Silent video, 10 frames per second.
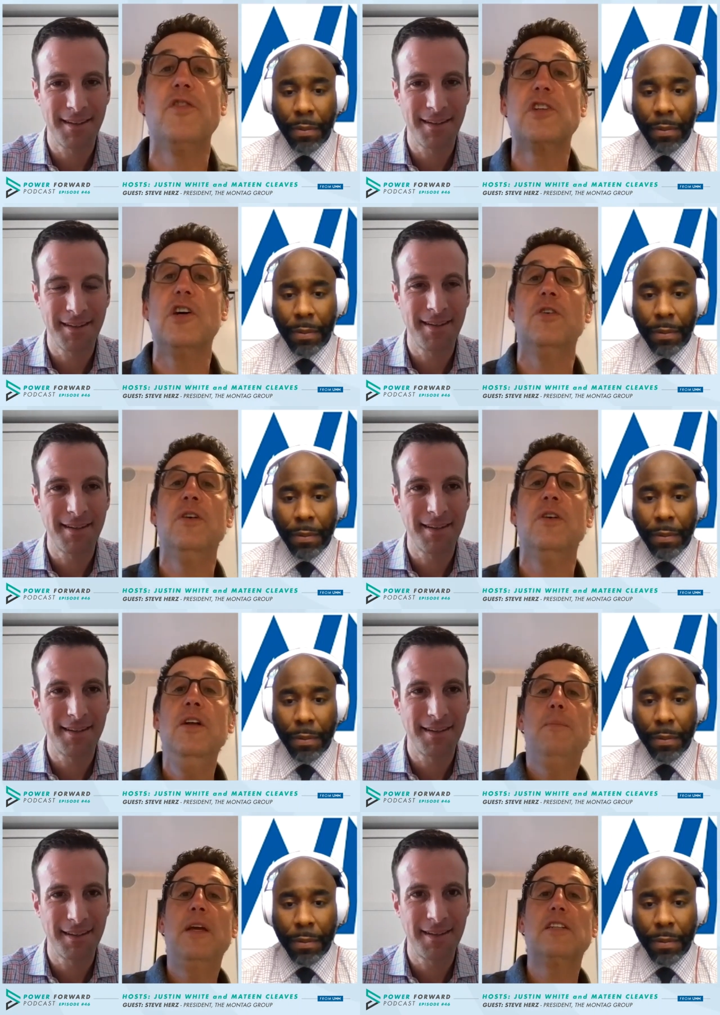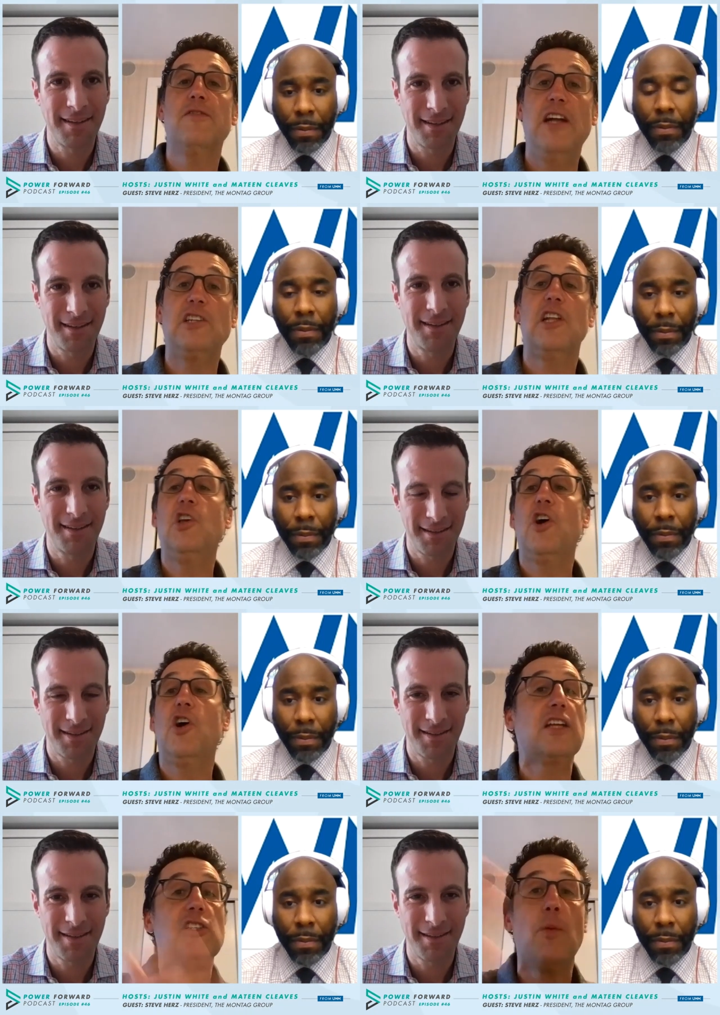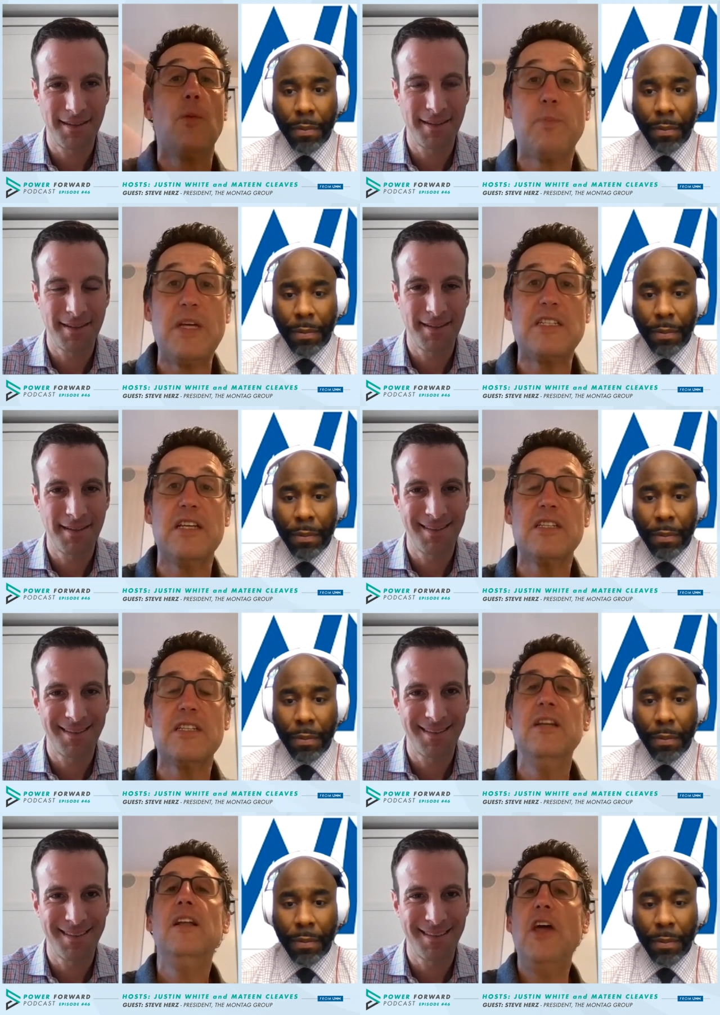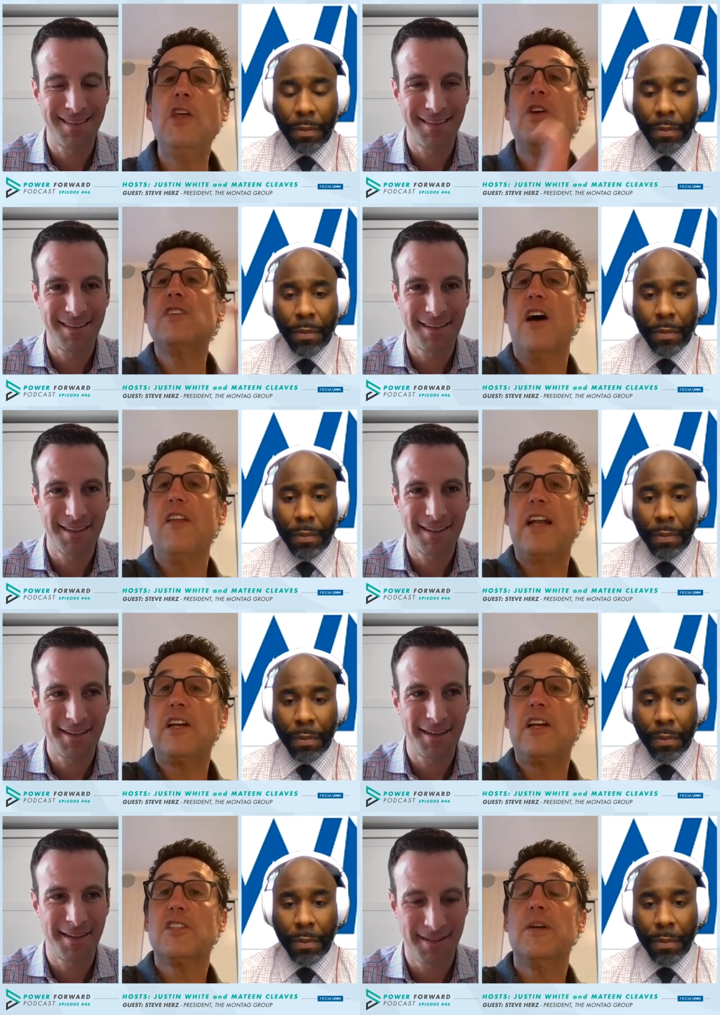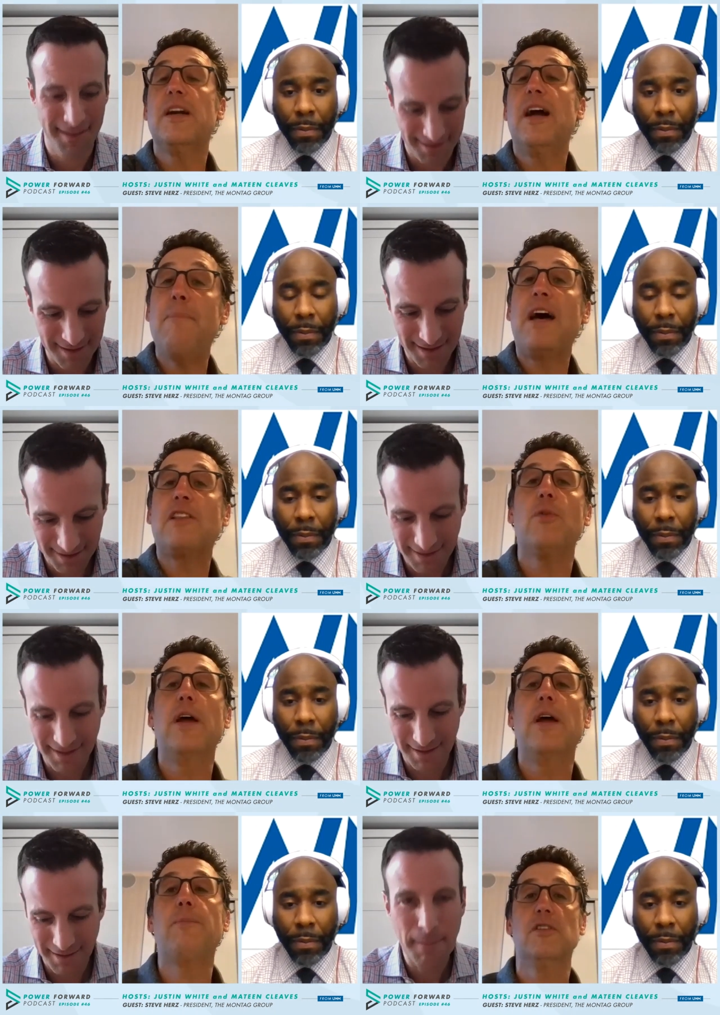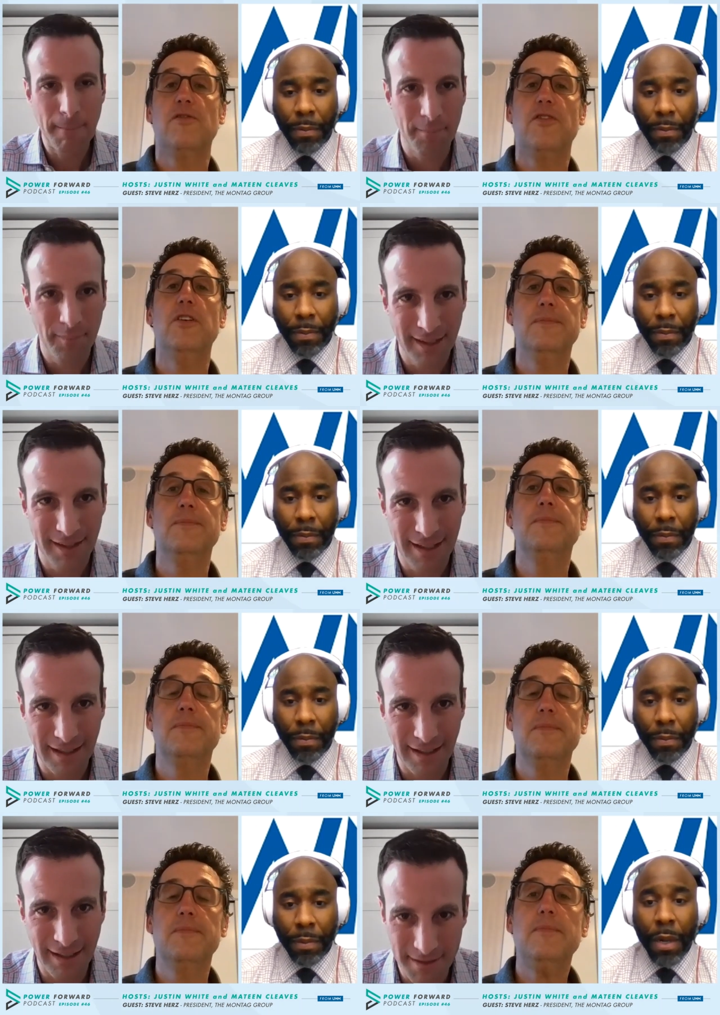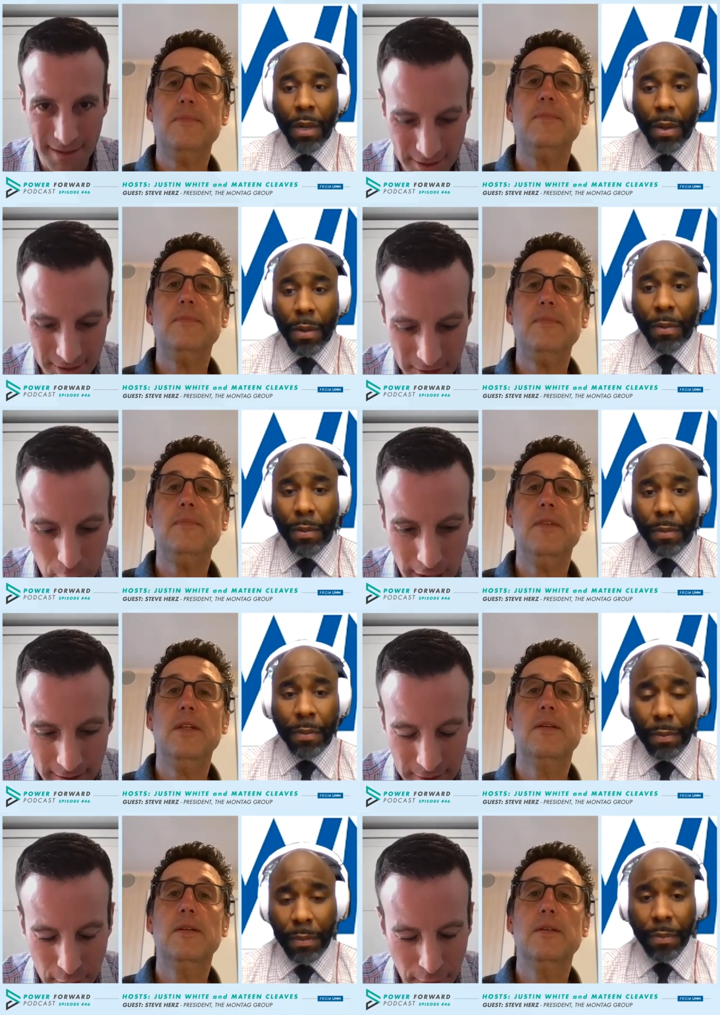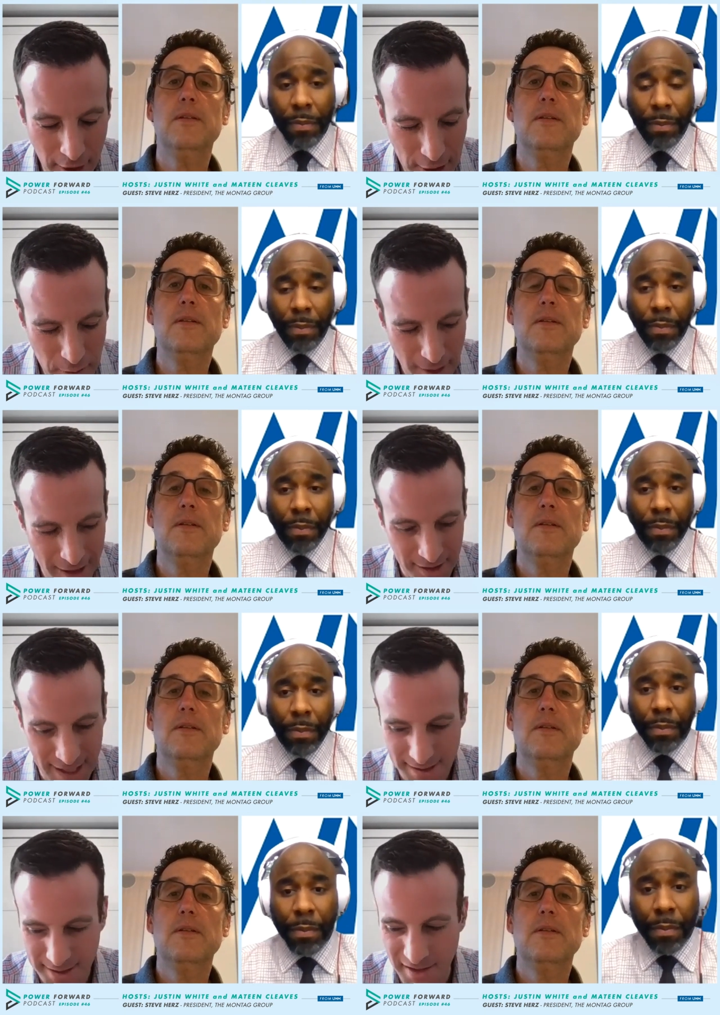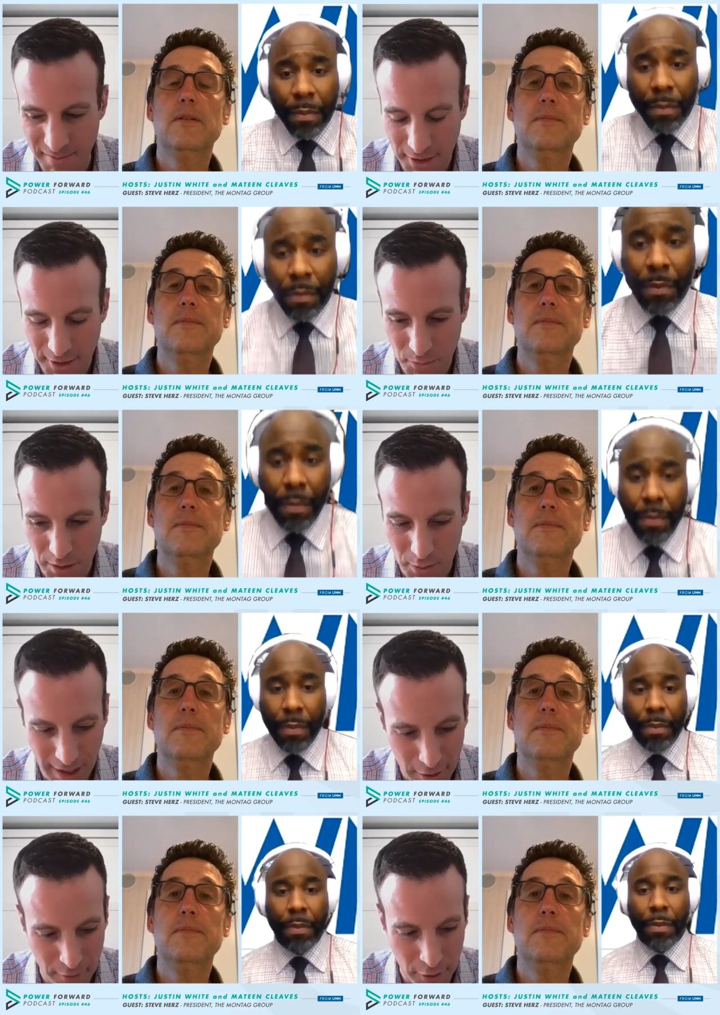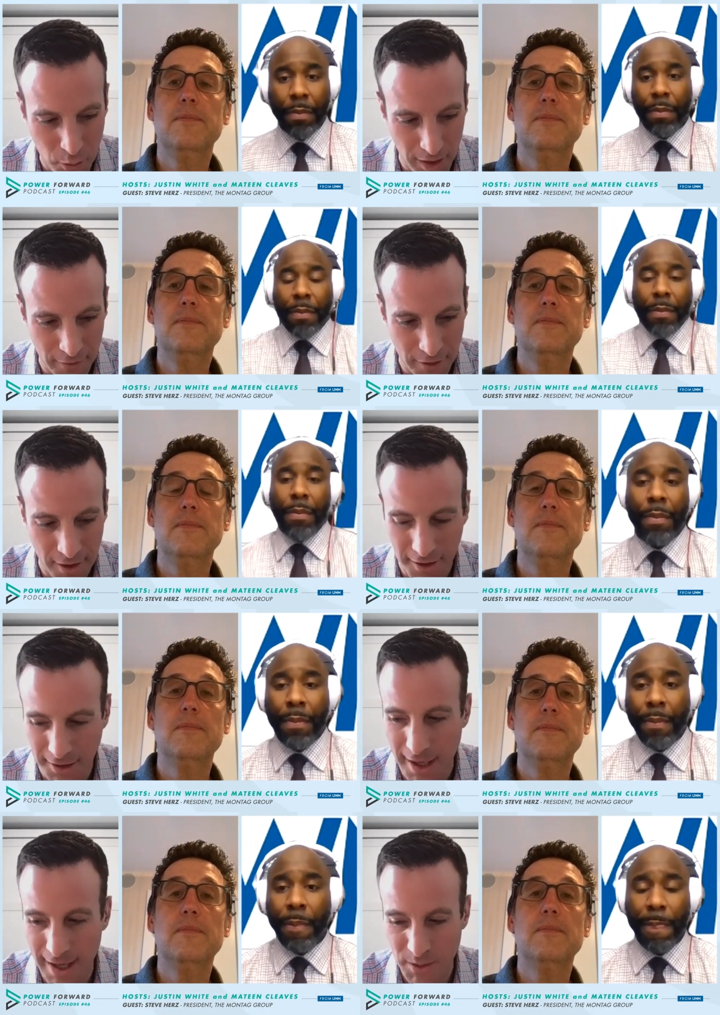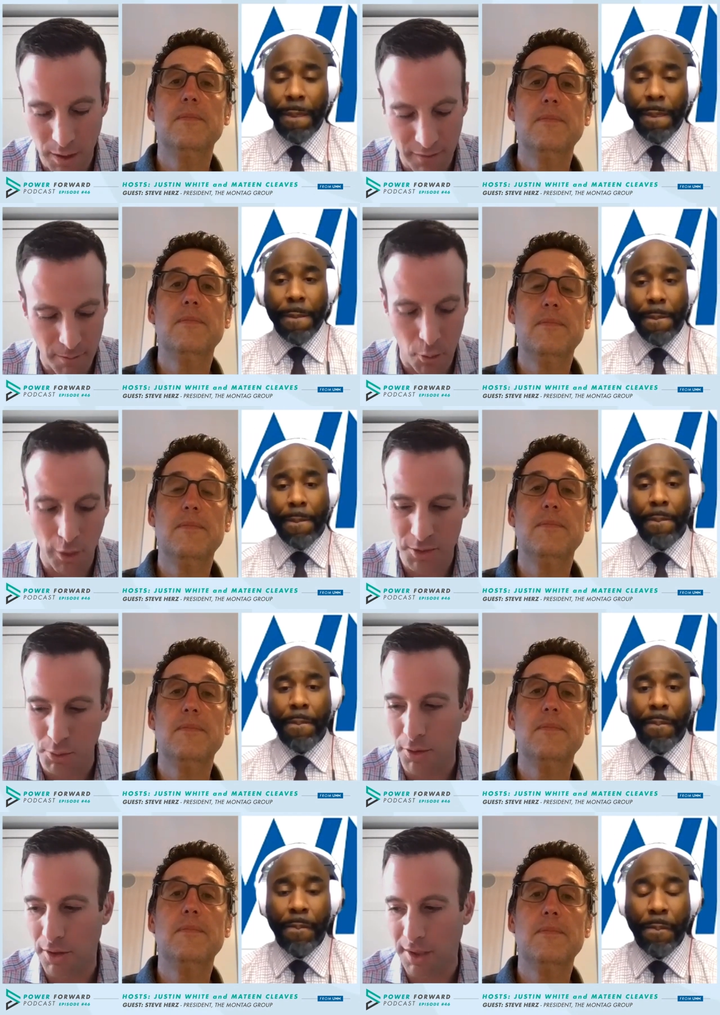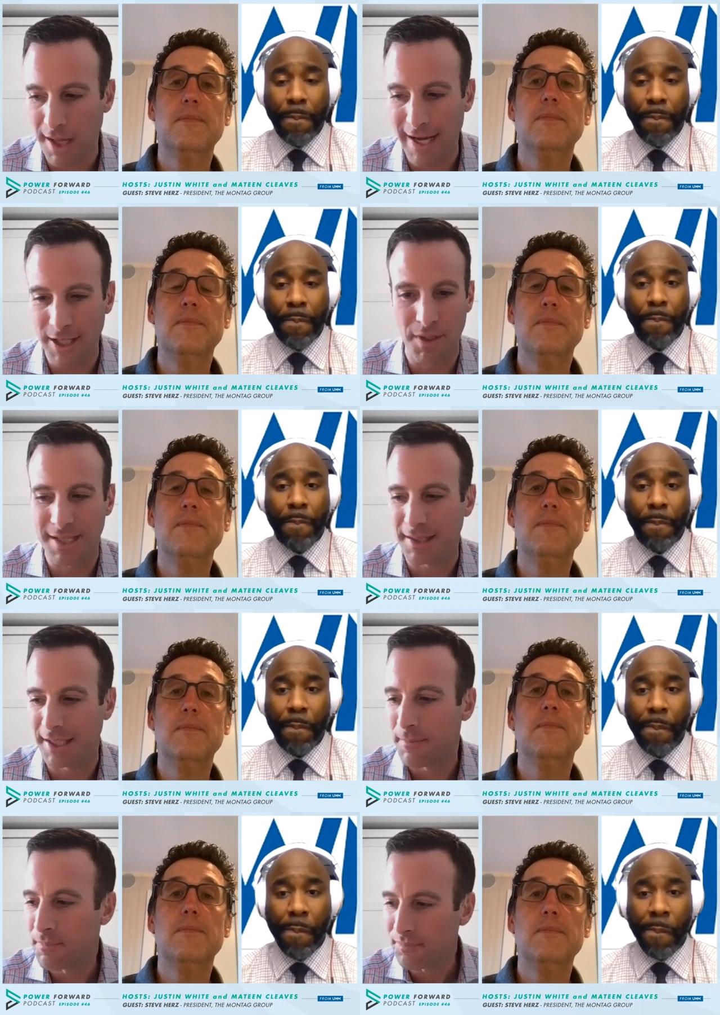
Speaker 1: over too, because eventually you're going to get so much business that you can tell that customer, I'm not the right person for you.
Speaker 2: It's so funny you mentioned that, Steve, because we interviewed one of our clients, one of our mortgage broker clients recently.